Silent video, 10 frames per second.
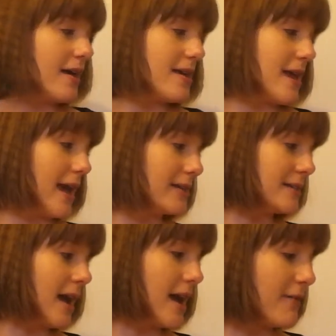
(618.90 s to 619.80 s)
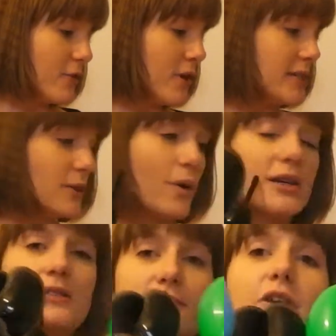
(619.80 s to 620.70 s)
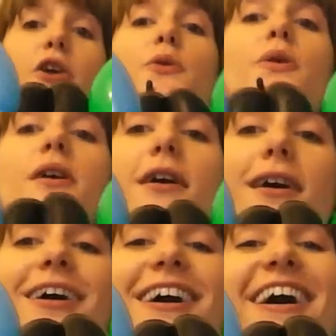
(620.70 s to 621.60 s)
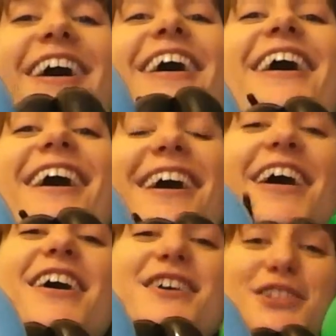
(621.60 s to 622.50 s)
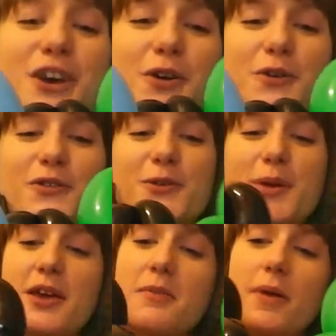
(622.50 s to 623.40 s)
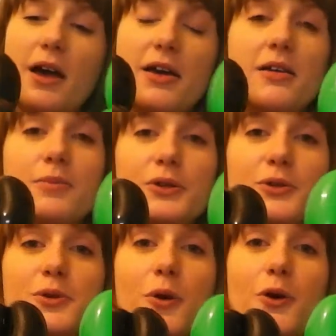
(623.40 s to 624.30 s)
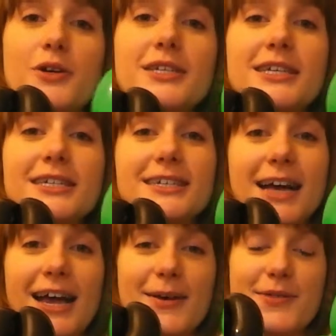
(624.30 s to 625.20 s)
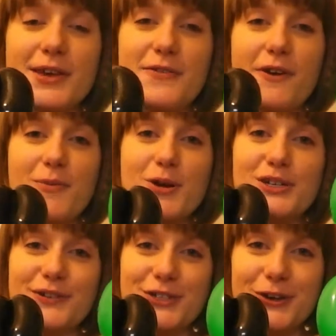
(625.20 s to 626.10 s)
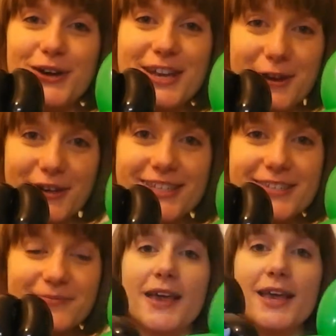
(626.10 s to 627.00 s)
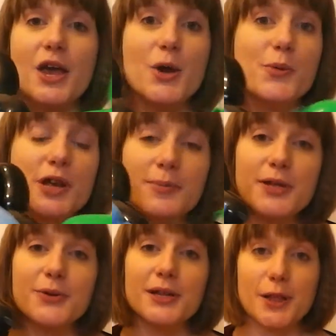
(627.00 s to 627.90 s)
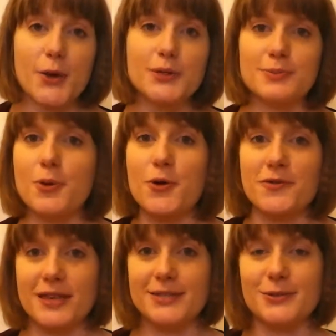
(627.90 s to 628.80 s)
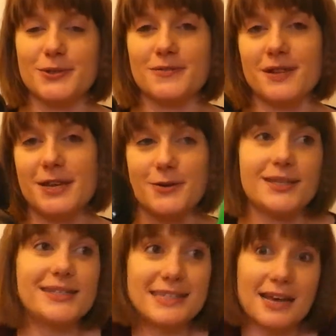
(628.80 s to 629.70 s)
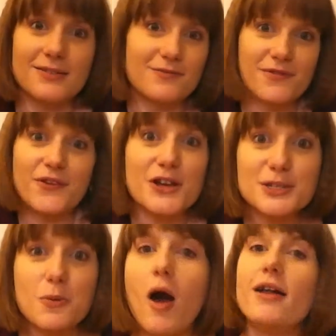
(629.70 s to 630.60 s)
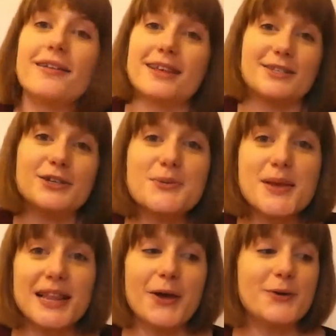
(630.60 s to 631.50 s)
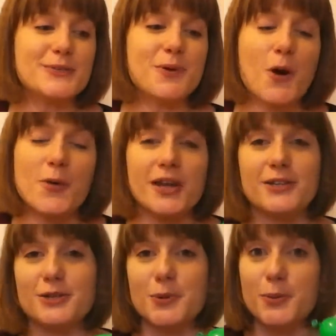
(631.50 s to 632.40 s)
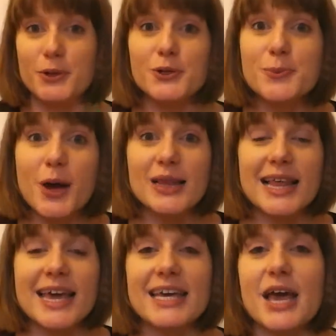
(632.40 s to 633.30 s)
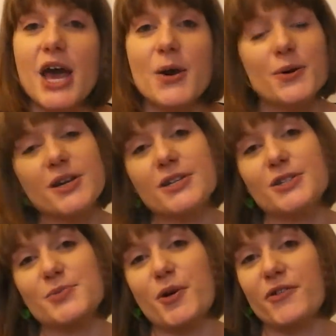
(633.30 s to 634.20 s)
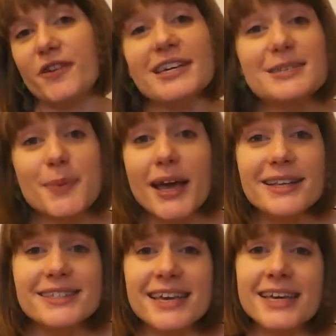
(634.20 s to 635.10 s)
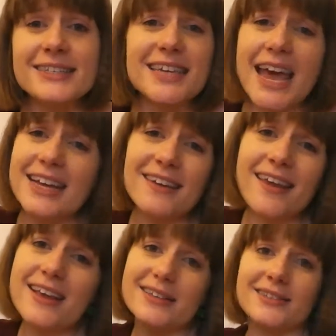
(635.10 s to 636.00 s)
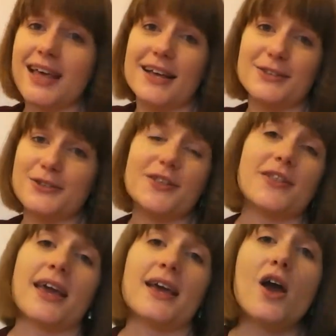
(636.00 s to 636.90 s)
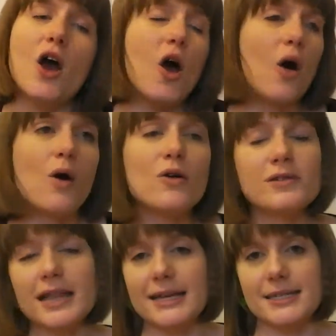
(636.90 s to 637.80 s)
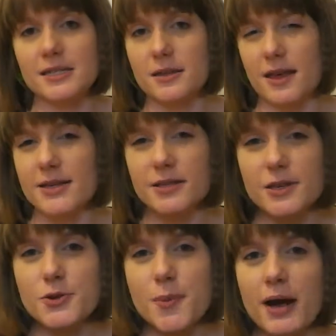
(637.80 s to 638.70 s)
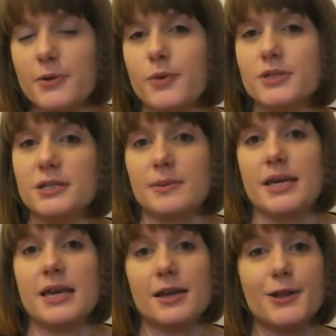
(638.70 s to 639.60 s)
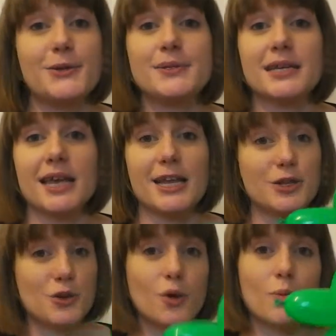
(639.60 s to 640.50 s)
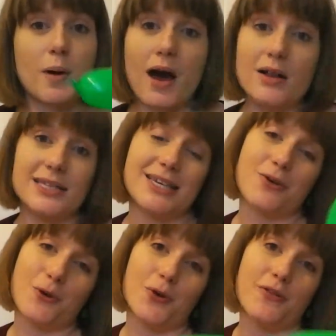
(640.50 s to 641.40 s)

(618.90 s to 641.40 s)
Yes, I have created quite a few. So for me and my balloon horde, thank you very much for joining us. We're going to be doing loads more of these sorts of videos. This is our first one. There's going to be loads more. We're going to do more balloon modelling. We're going to do more face painting techniques and that sort of thing, all related to things that you might want to be including in your party or